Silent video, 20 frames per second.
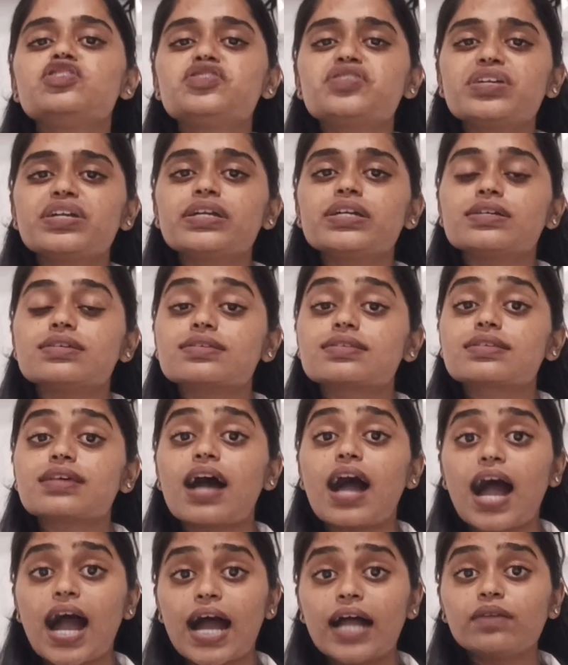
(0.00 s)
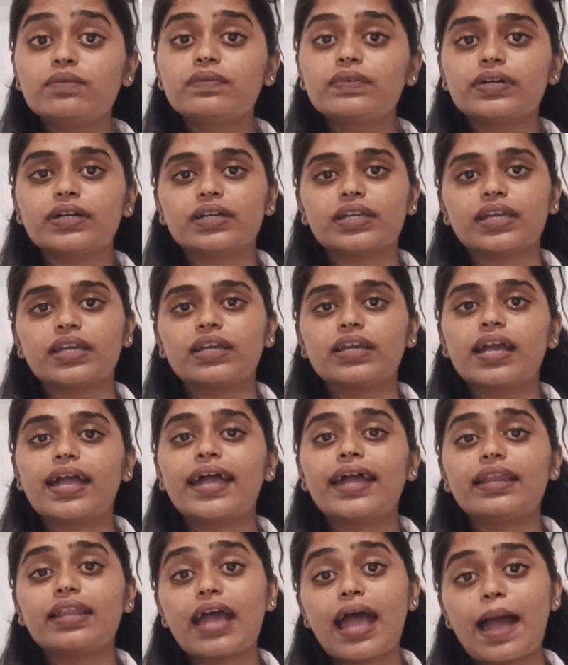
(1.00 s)
She is
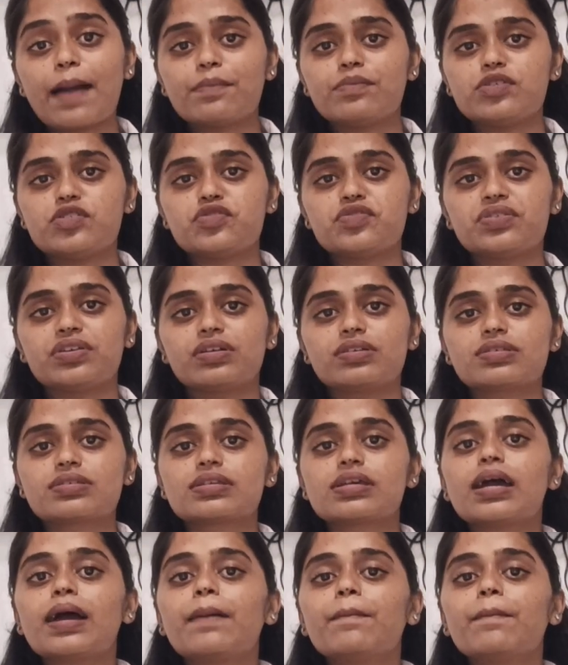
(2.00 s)
hardworking and ambitious,